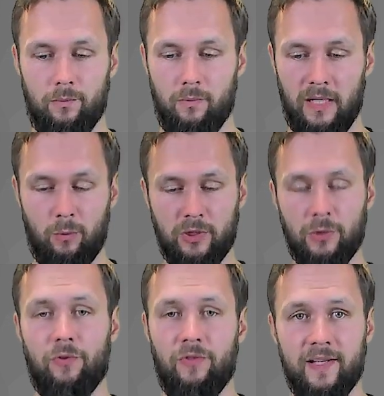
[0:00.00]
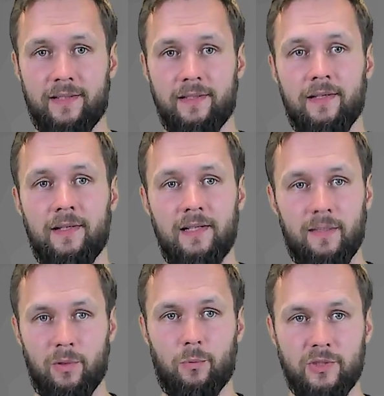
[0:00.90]
Like, what do you think
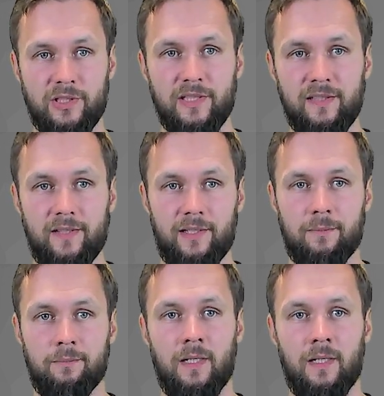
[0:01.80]
about what you did there?